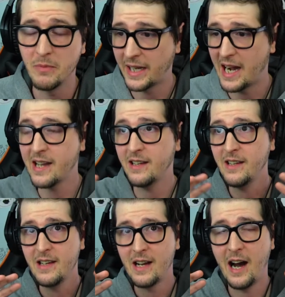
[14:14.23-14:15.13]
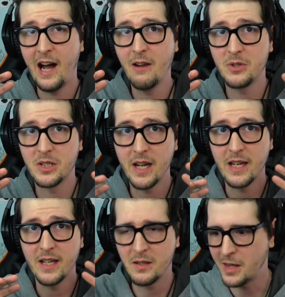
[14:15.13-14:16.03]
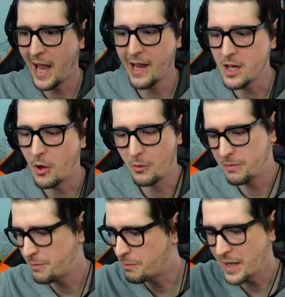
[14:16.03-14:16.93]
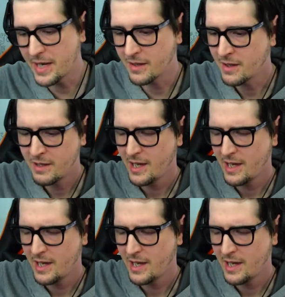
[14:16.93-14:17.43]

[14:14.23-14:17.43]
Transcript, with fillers: Like I was like that, you know, playing,